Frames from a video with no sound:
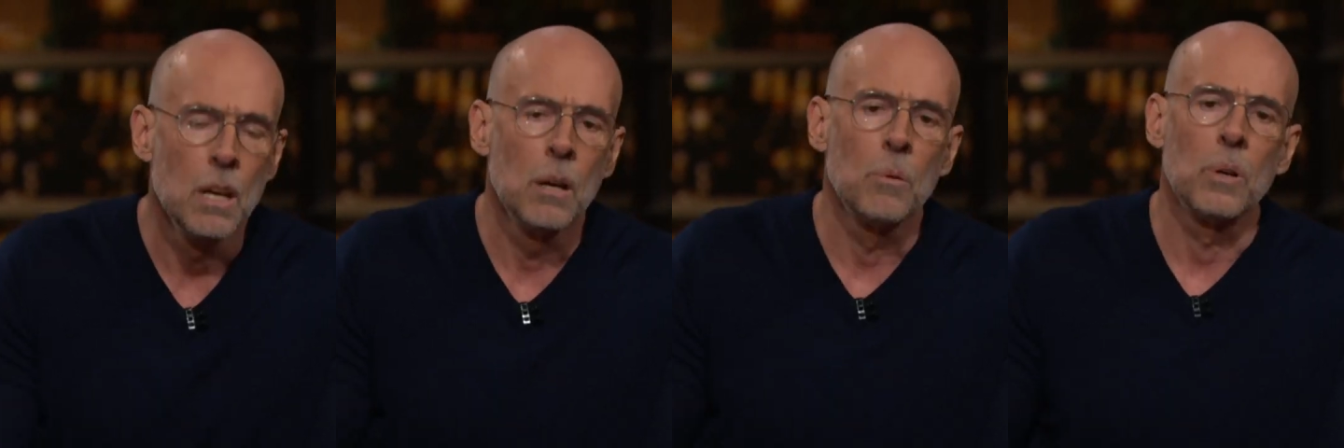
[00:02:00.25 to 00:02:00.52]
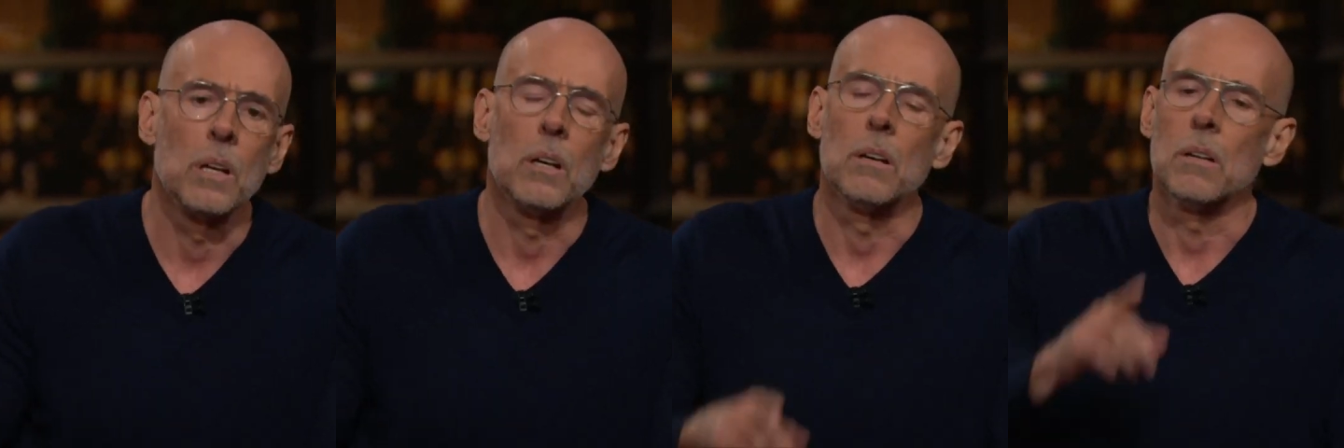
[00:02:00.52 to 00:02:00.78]

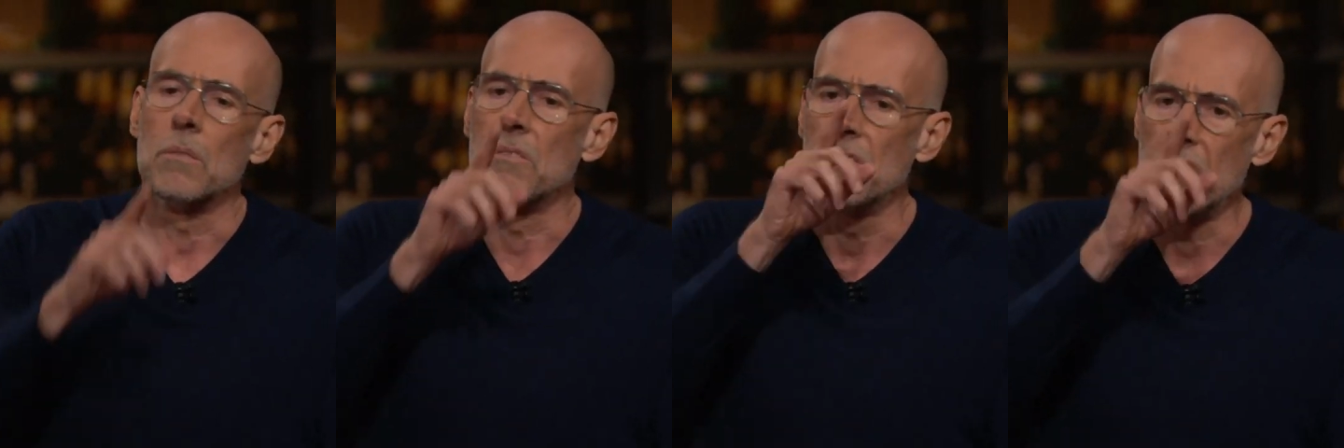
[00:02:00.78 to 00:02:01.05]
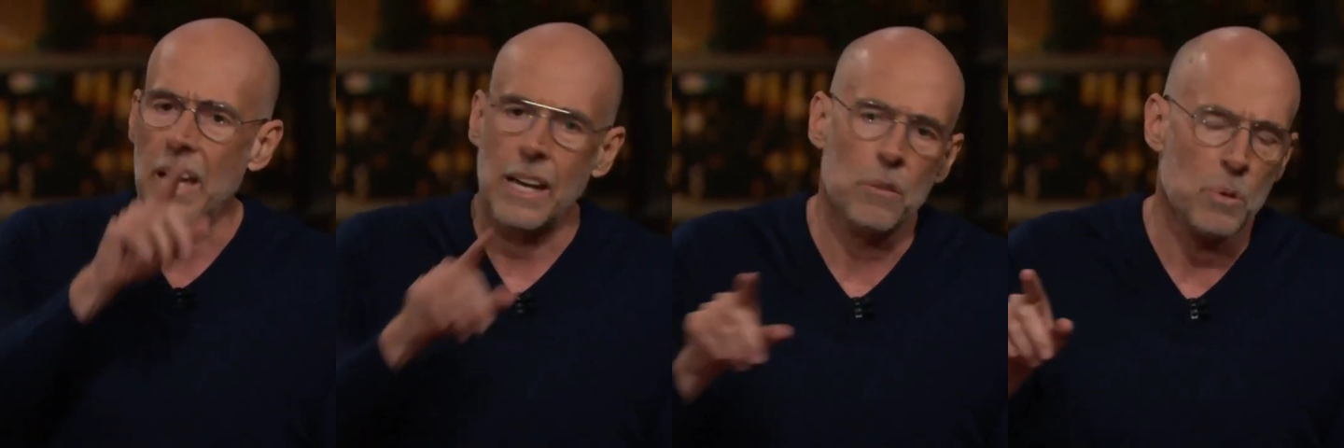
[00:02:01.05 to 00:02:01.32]
when a
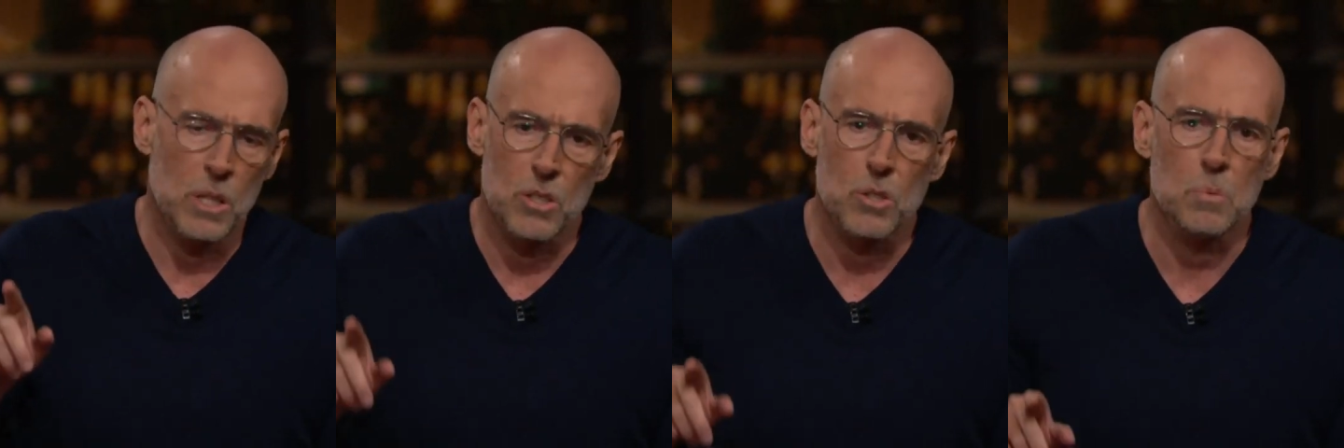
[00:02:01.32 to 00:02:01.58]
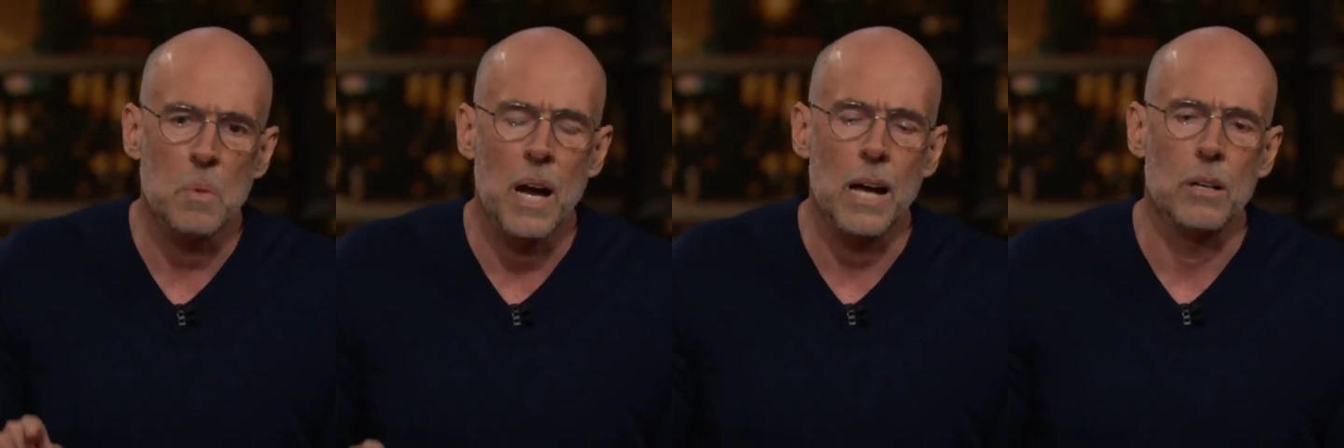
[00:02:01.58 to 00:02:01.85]
van with a
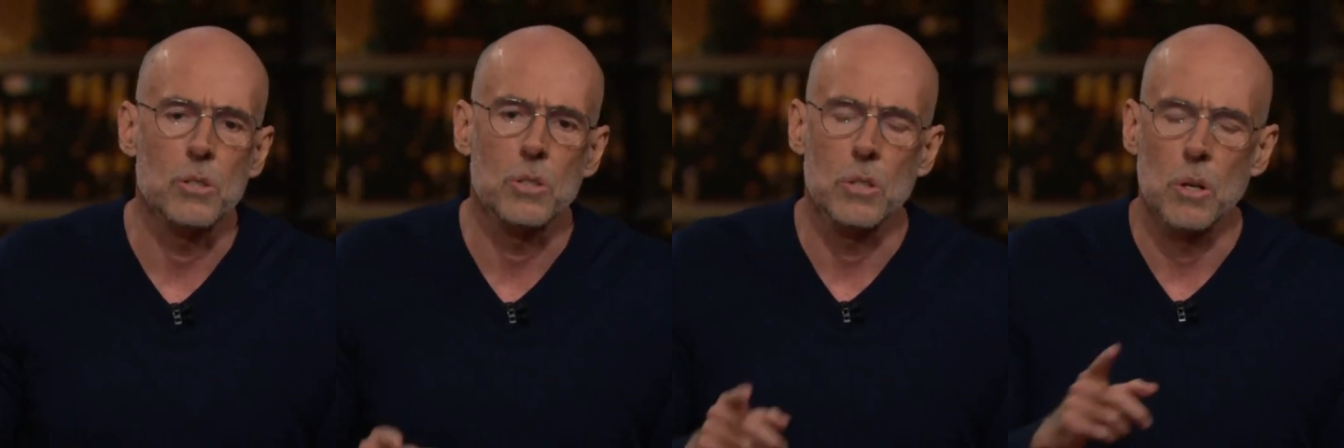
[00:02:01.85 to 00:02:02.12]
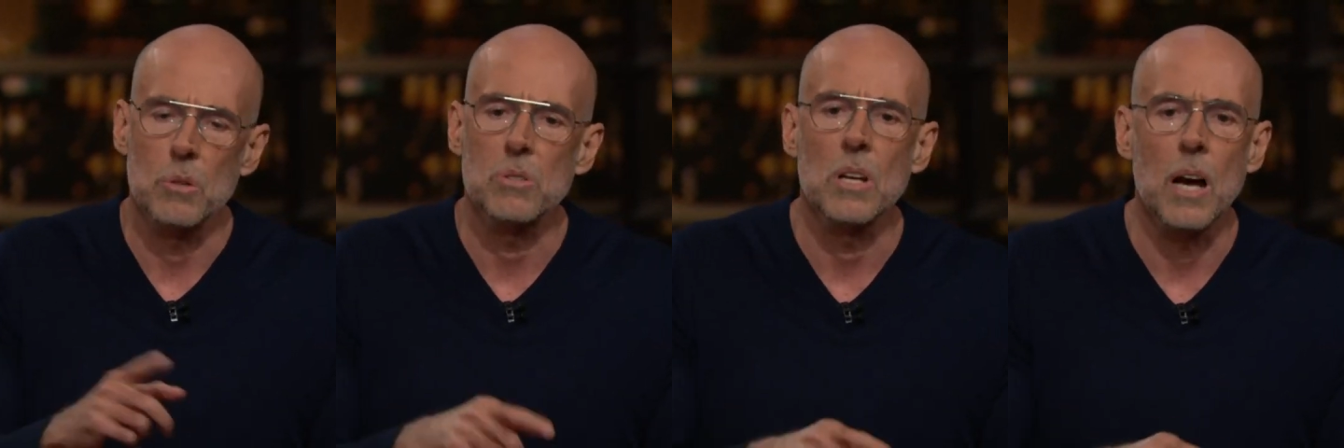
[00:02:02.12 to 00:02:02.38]
smile
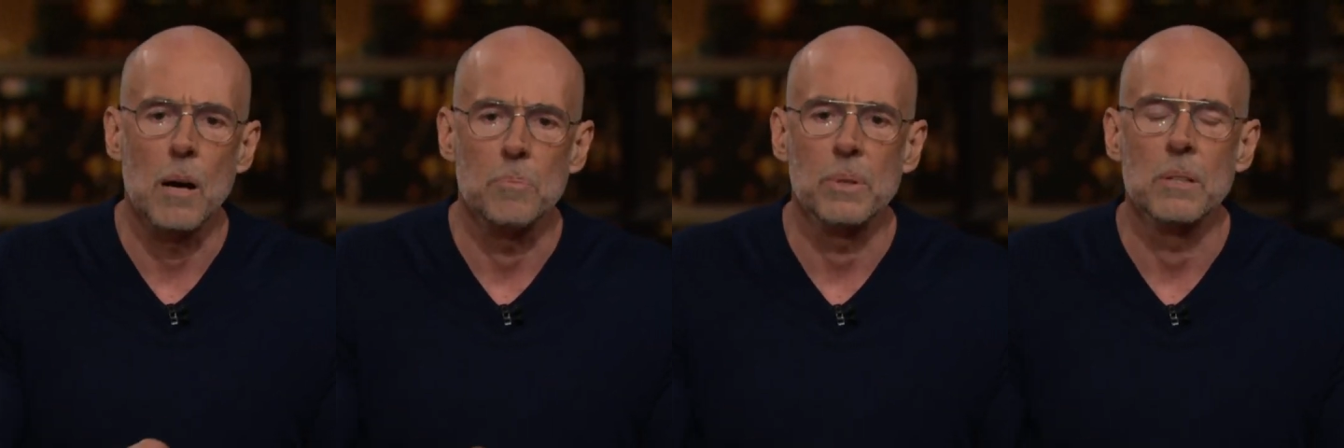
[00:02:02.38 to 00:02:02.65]
shows up